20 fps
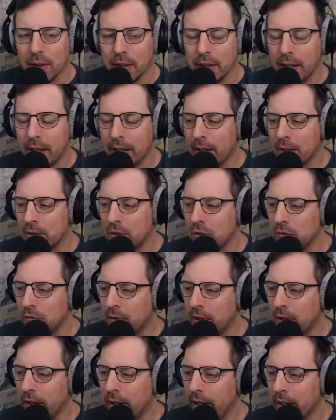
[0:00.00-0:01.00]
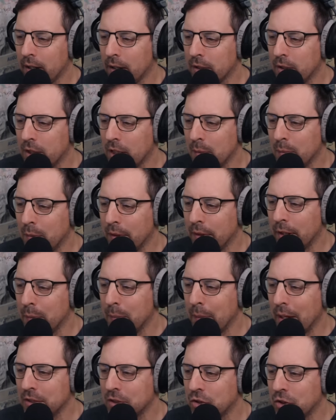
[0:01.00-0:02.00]
get out too far ahead of the team on their
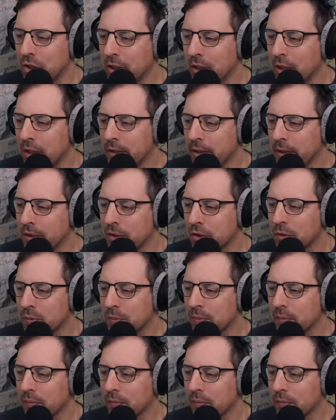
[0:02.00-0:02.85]
messaging on this